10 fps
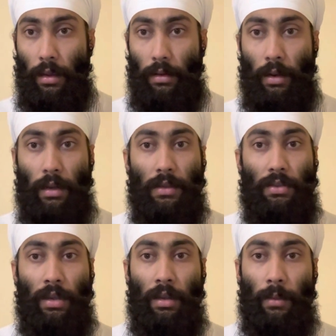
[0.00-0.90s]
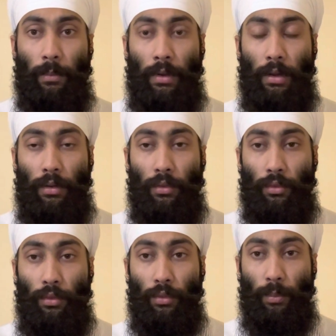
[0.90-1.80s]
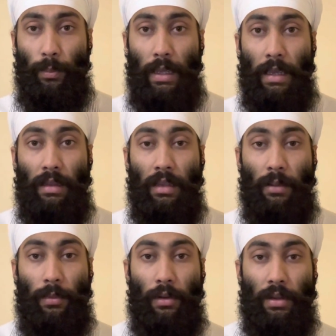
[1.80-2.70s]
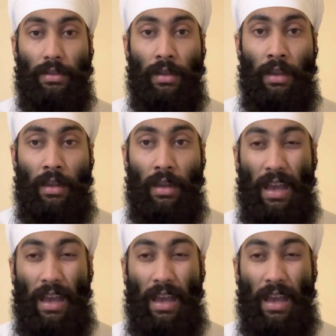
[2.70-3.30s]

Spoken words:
Tata Steel Company to make their production in